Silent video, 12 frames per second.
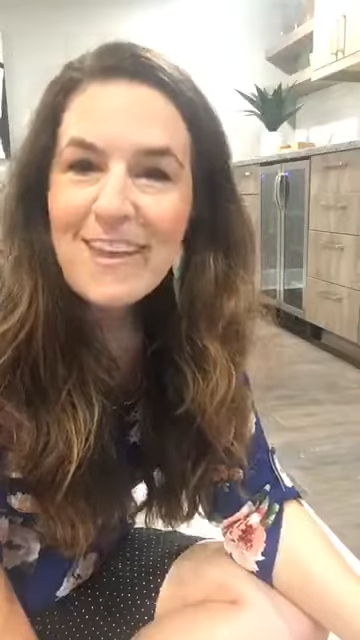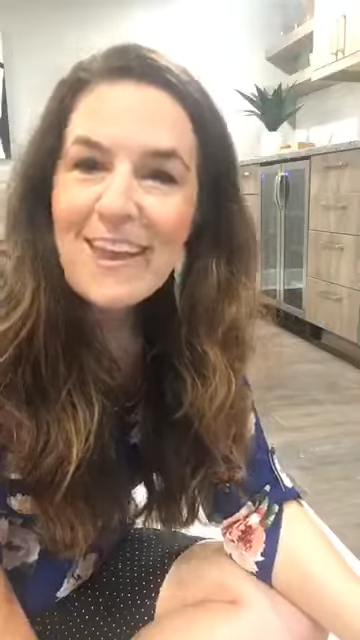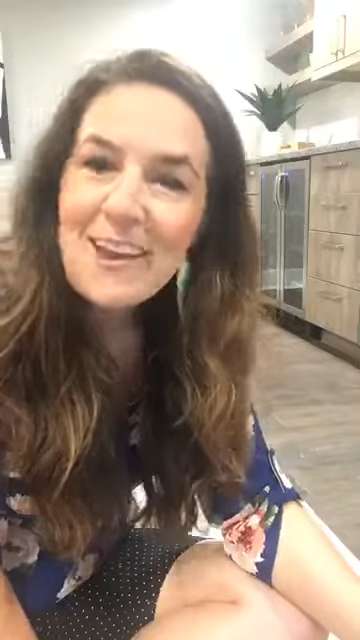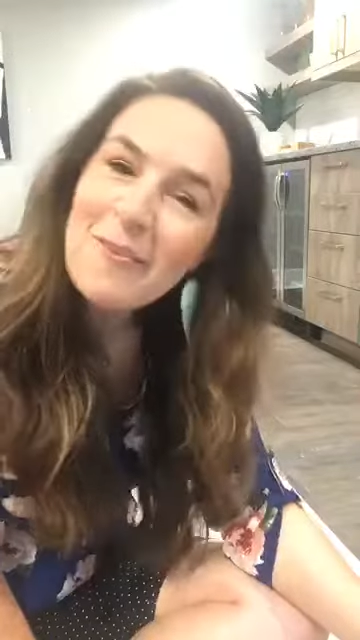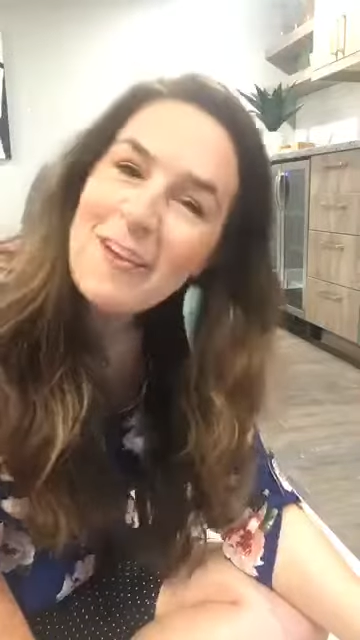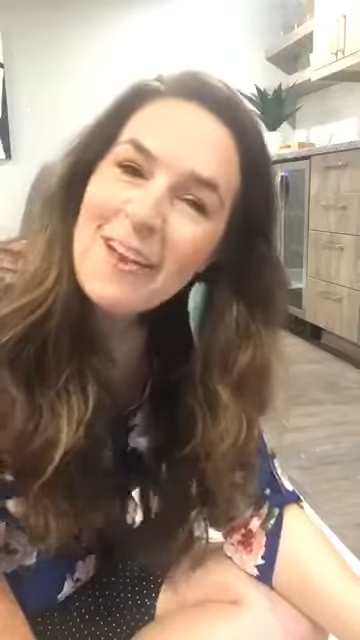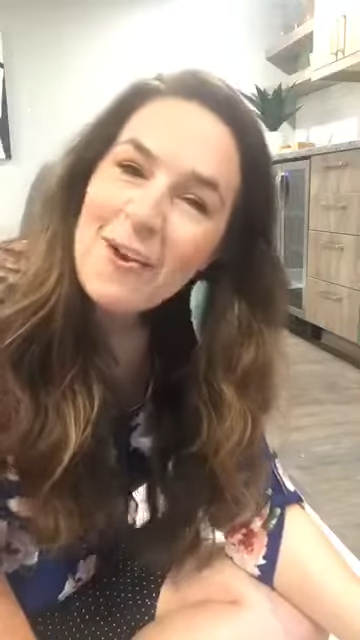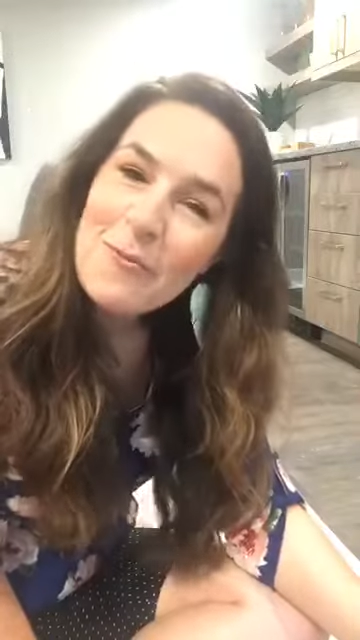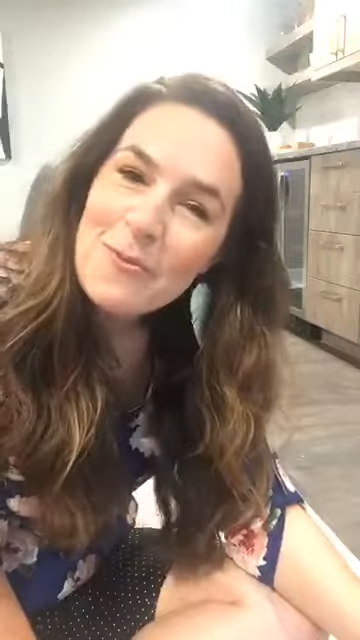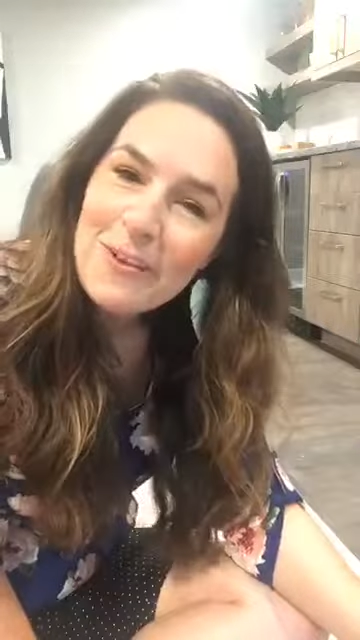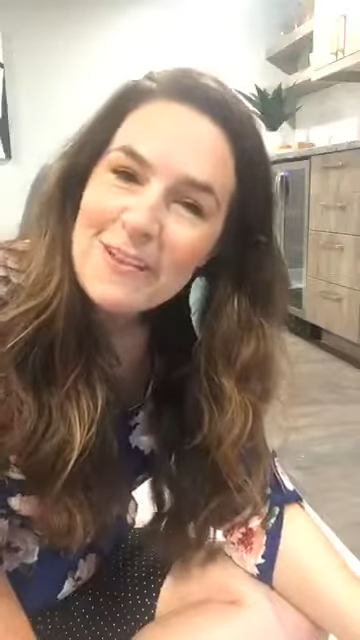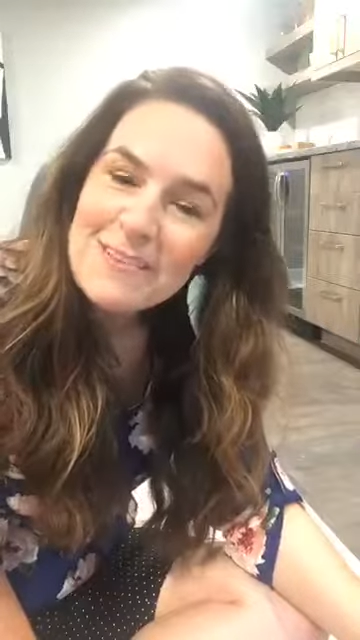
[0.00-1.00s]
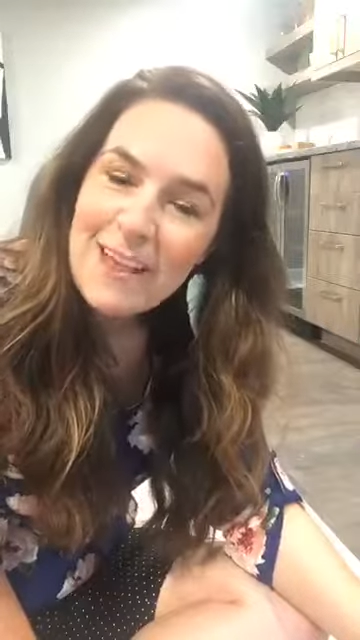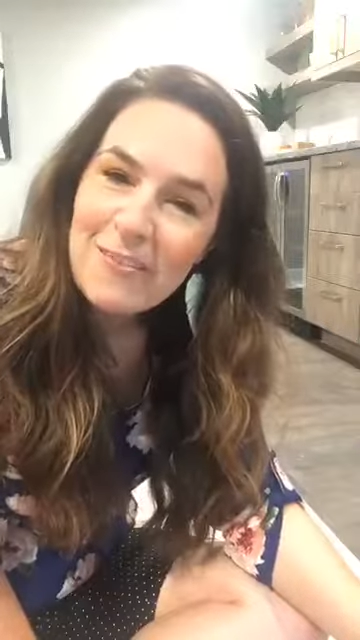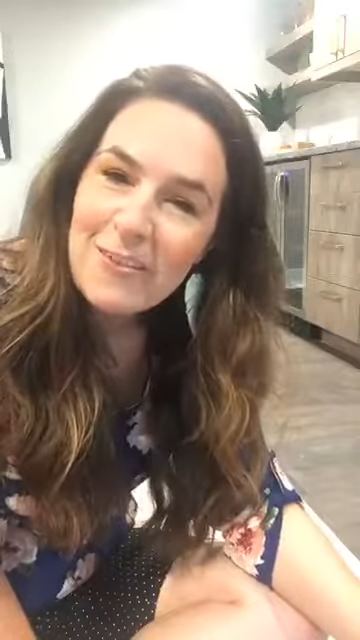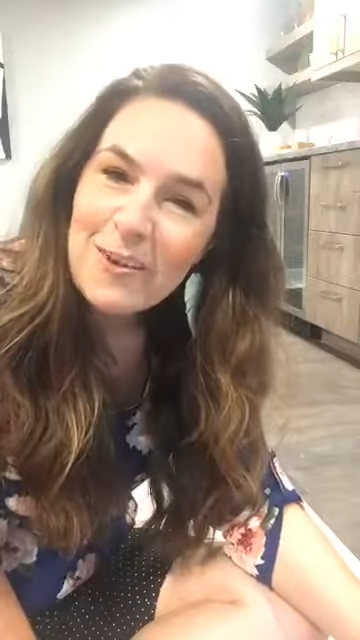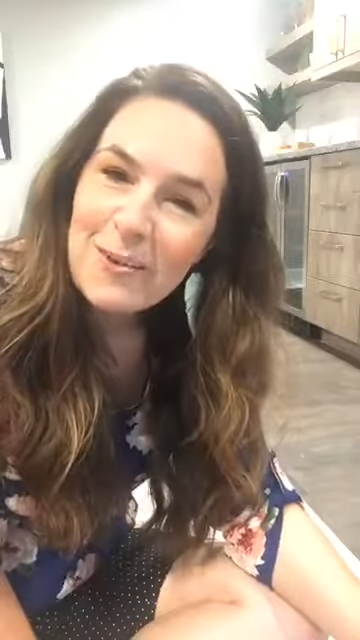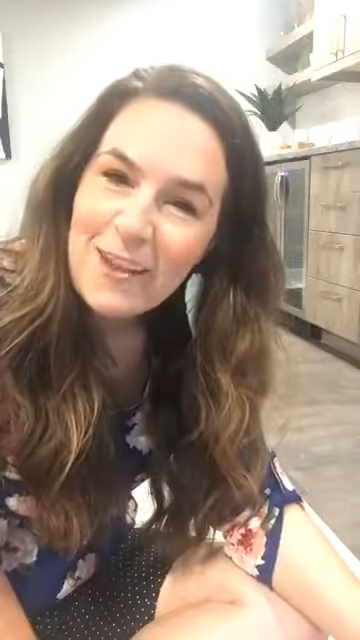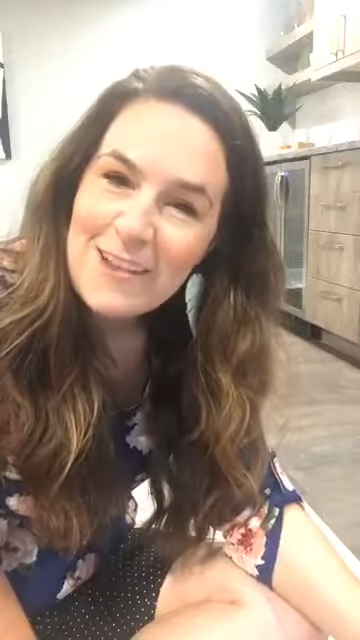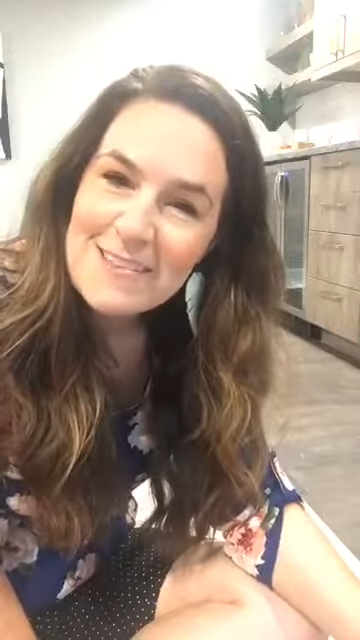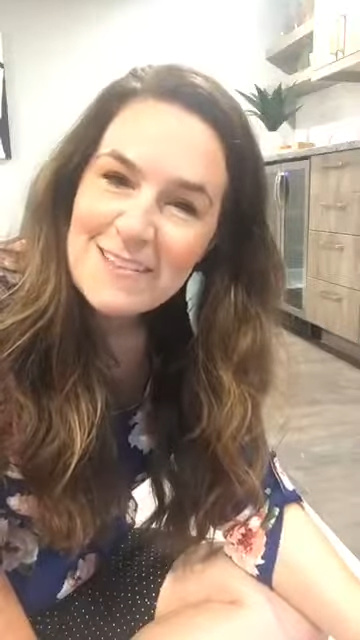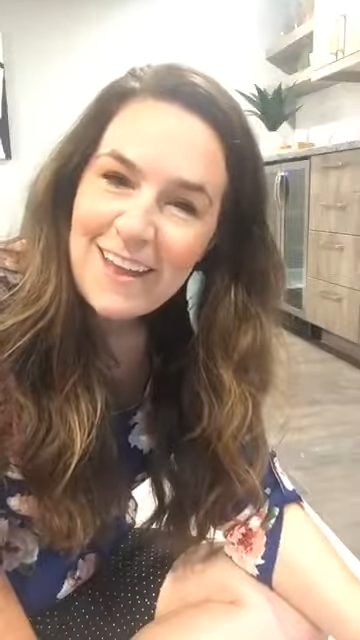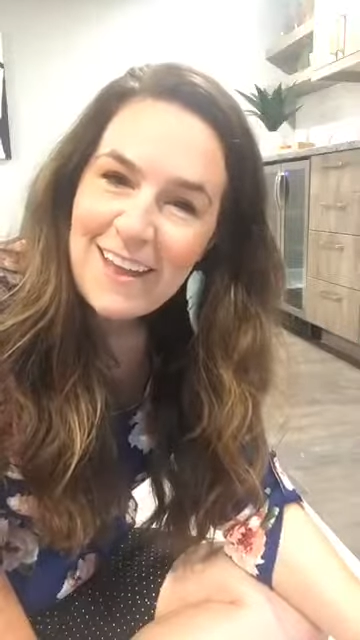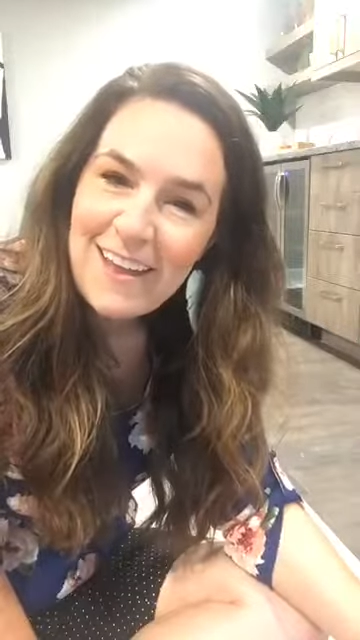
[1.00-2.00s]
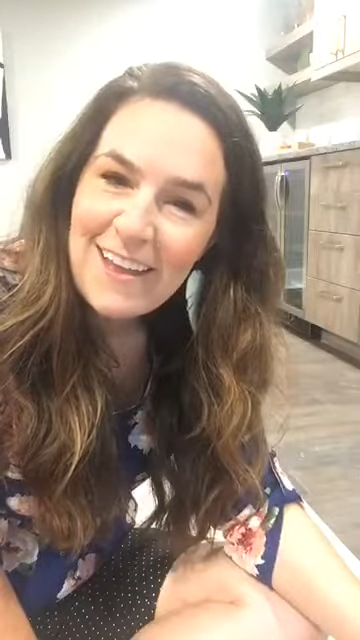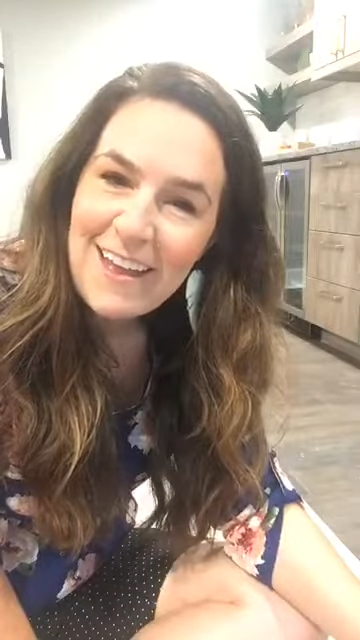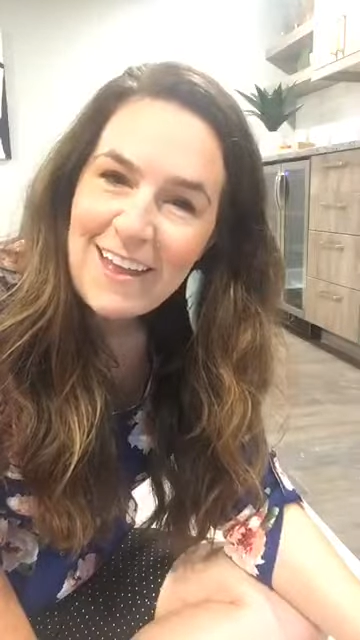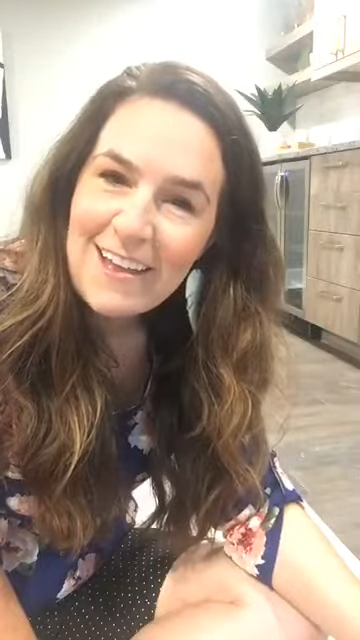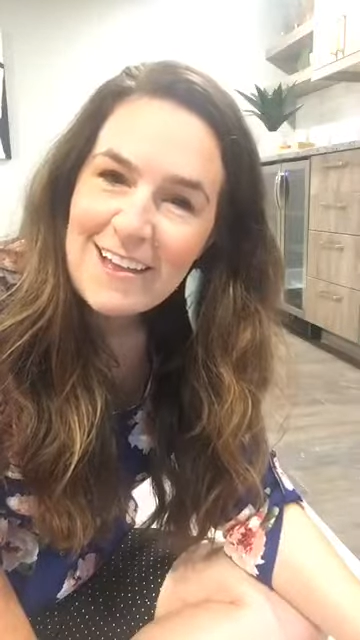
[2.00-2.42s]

Anyway, I hope you guys have a great day